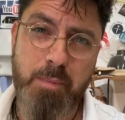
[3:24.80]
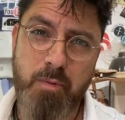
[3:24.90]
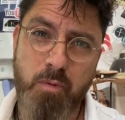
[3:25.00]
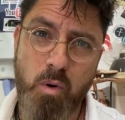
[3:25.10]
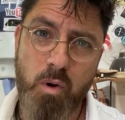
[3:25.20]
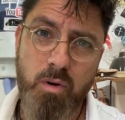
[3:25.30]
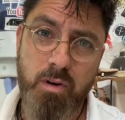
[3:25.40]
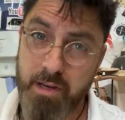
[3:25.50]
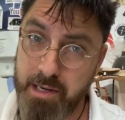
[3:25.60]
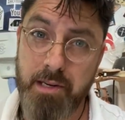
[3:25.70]
you before,
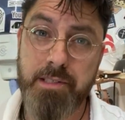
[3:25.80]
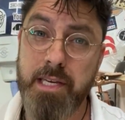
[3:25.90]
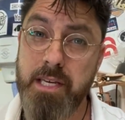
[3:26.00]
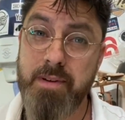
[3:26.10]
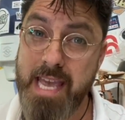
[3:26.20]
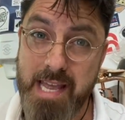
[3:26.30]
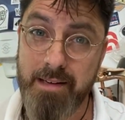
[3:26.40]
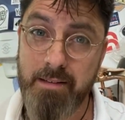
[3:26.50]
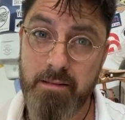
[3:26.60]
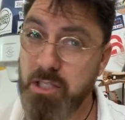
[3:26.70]
and I'll tell you
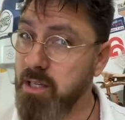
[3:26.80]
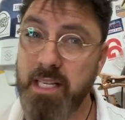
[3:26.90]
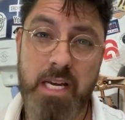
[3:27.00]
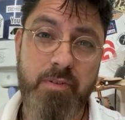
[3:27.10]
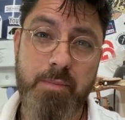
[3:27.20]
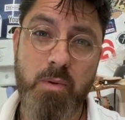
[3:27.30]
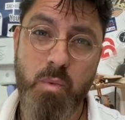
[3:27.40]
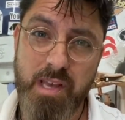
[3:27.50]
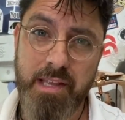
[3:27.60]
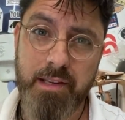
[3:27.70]
again, you get nothing but
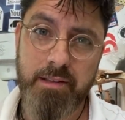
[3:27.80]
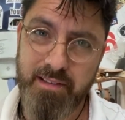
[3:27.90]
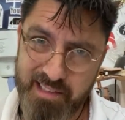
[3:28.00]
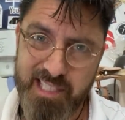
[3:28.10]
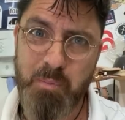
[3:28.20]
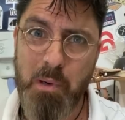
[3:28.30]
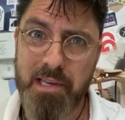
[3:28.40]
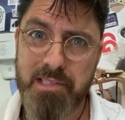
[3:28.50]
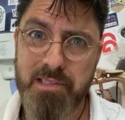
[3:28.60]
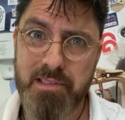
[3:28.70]
weird in this
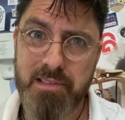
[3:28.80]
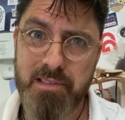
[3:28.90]
place.